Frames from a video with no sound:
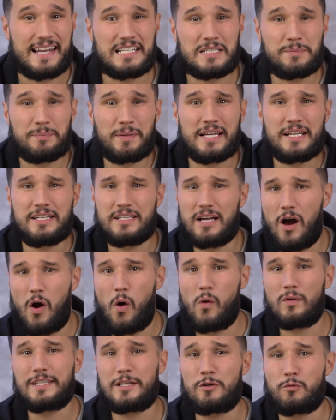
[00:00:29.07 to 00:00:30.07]
explain not
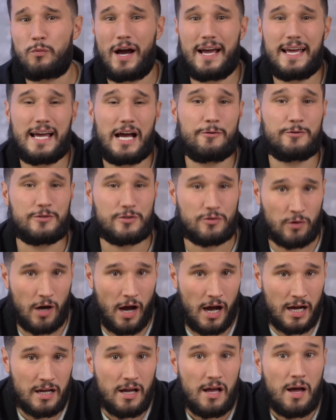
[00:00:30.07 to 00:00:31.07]
only why I was
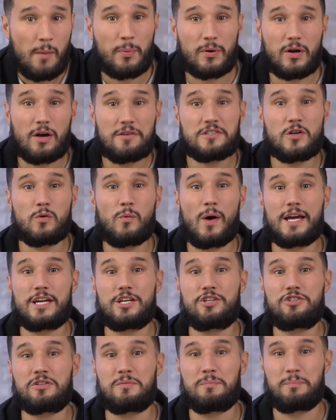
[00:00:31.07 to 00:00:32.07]
wrong, but also why you
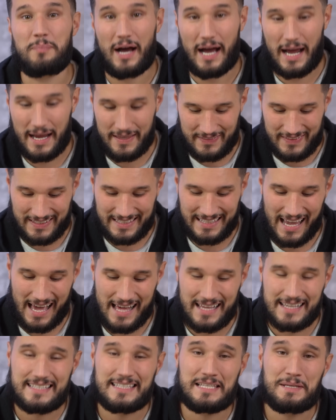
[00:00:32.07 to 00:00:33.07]
should buy the
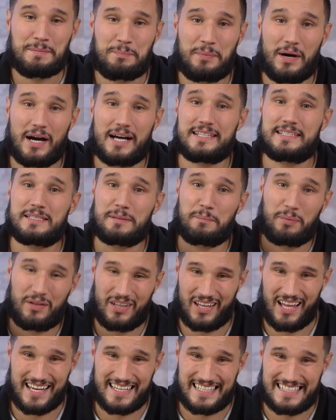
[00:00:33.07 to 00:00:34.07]
Galaxy Buds
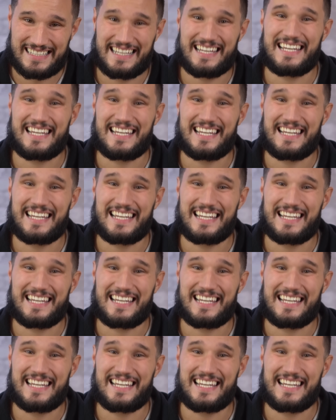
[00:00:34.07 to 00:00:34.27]
Plus